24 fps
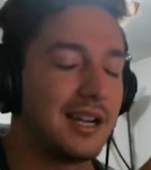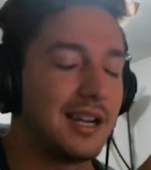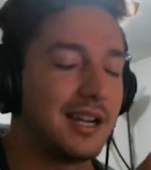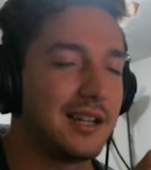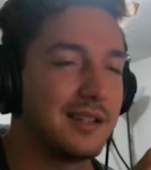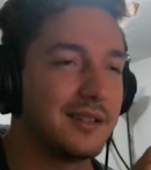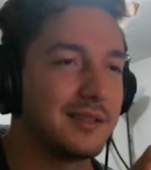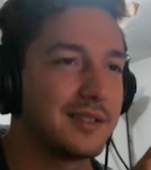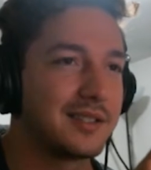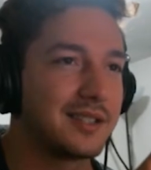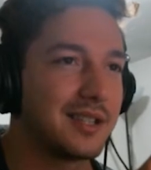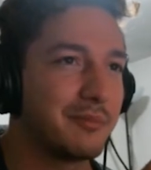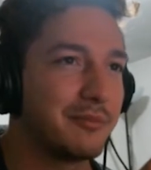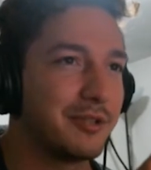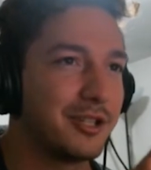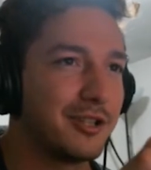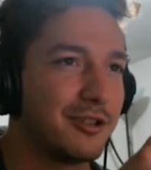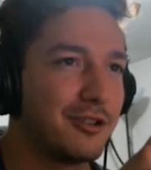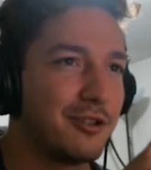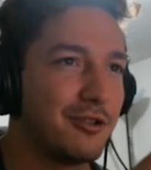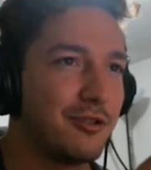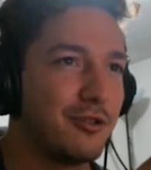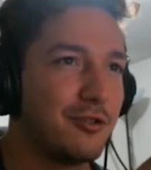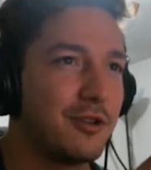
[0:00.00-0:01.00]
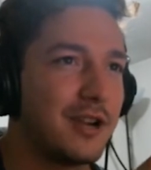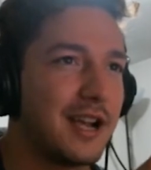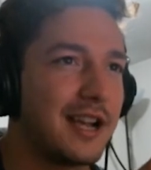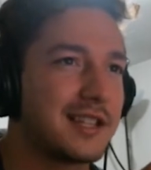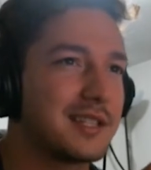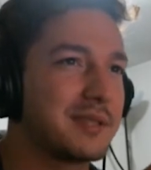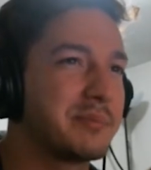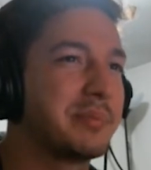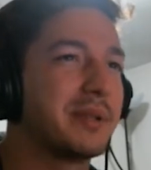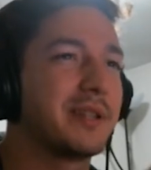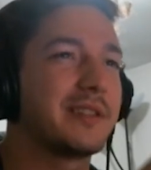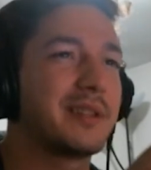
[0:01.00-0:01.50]
someone who has
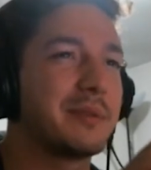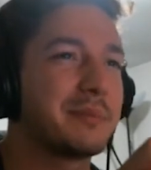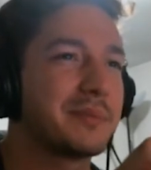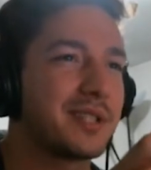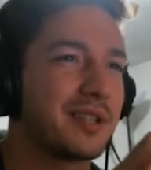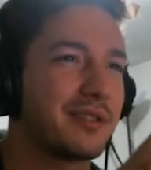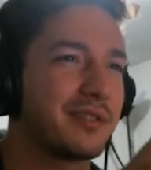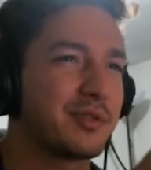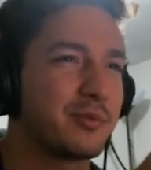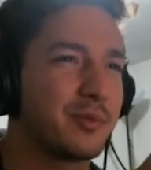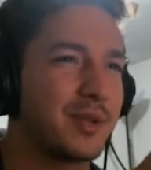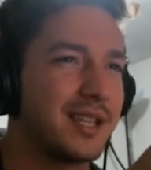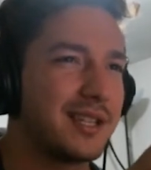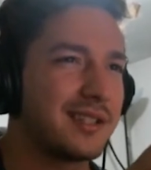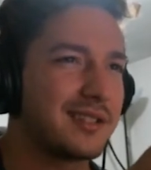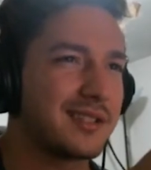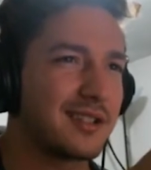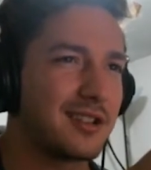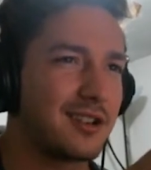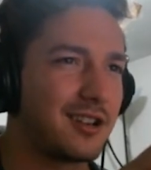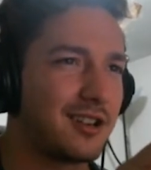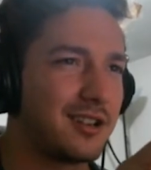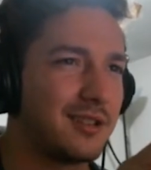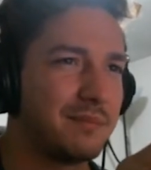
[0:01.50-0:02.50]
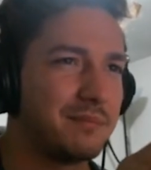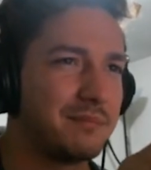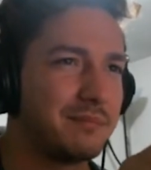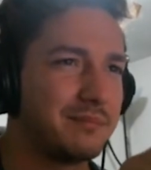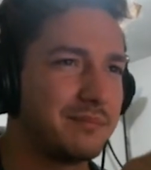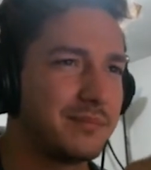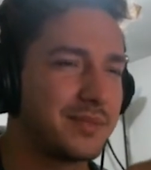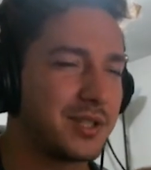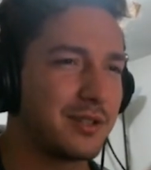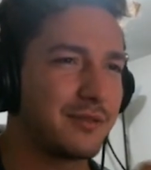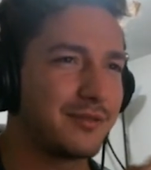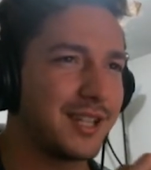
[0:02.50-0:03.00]
built themselves wings, or
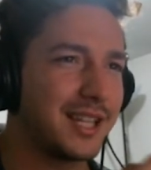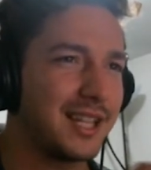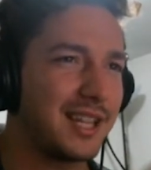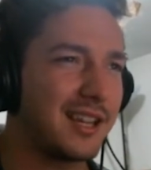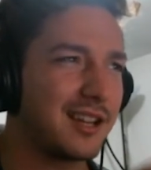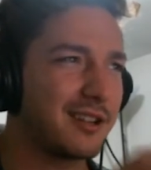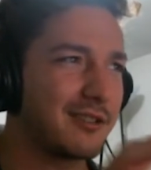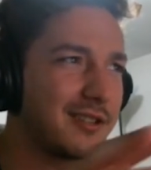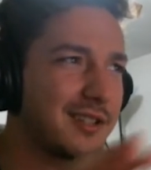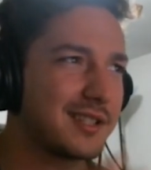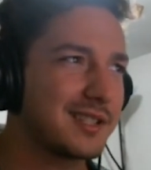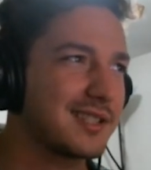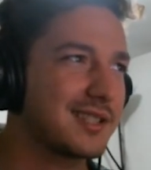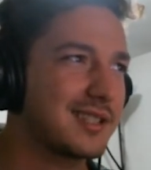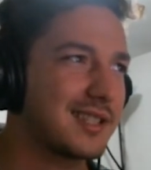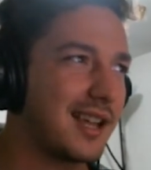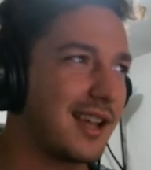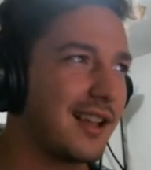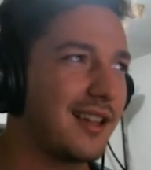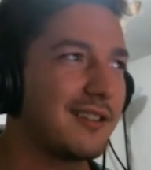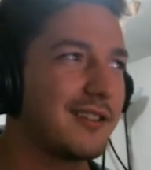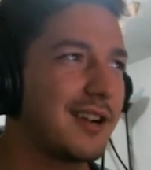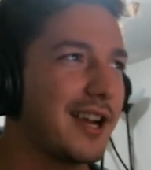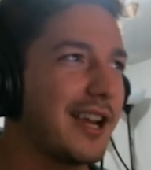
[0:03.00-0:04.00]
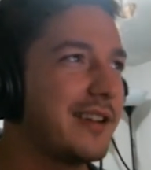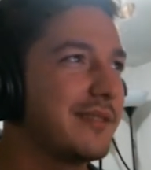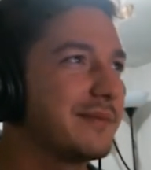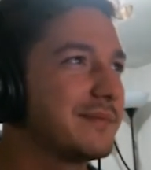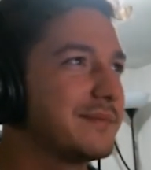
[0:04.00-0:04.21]
sort of like Icarus style, right?